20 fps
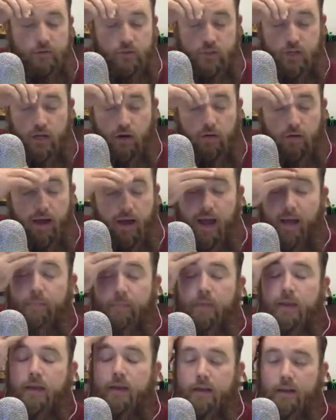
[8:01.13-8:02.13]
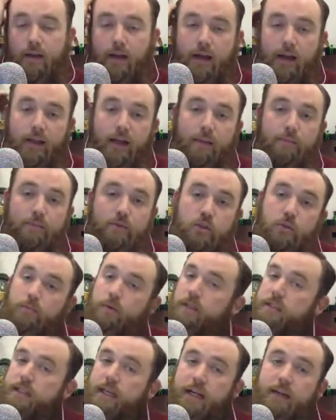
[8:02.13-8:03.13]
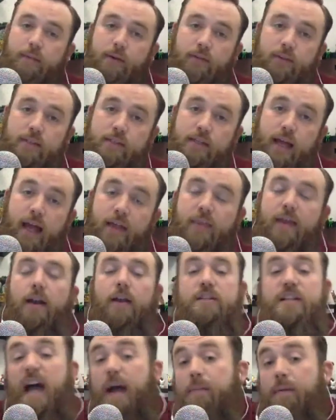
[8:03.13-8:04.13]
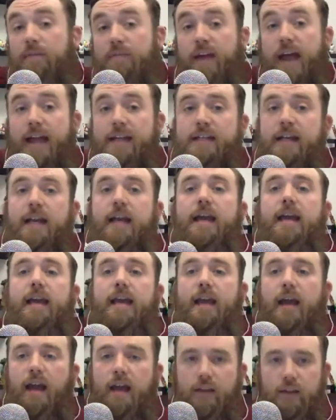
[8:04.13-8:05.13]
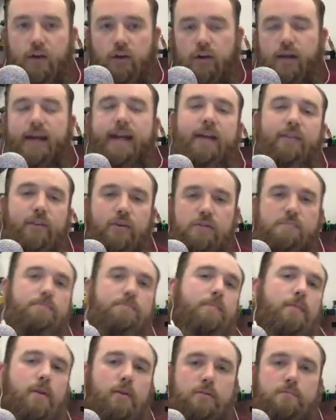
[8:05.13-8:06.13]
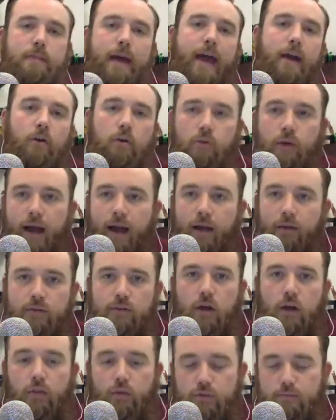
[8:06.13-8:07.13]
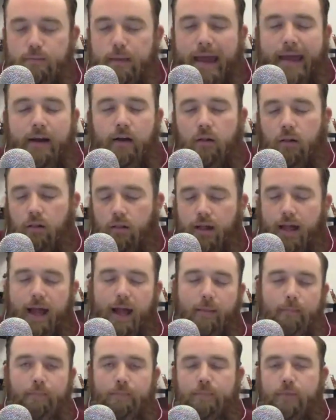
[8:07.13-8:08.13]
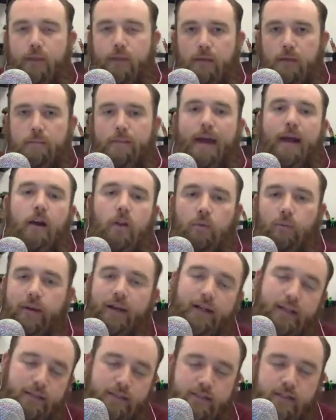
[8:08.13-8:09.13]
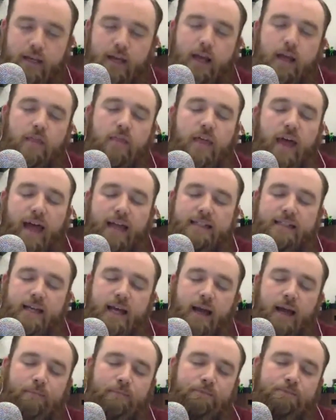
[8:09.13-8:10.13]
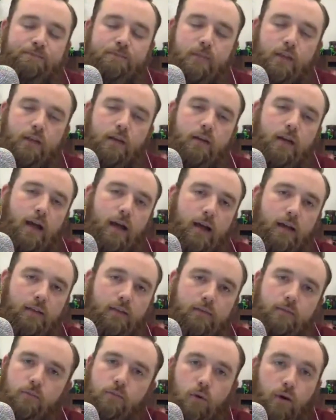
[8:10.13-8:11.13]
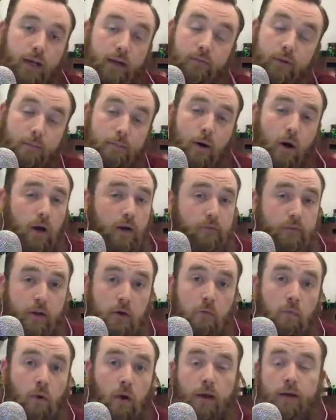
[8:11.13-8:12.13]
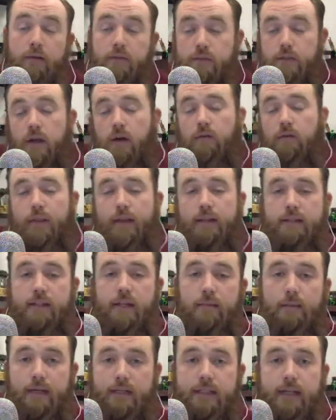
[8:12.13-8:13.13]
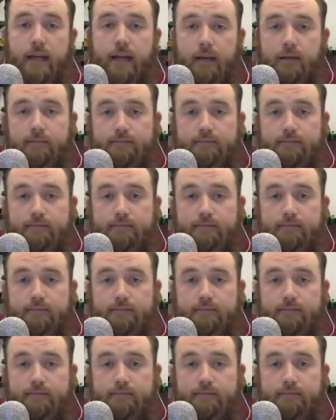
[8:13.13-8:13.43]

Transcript: So I'm super excited about this. And then on top of that, you're going to get those battlegrounds, all those battle arenas that. Weren't even a part of year 1, so that's going to be exciting.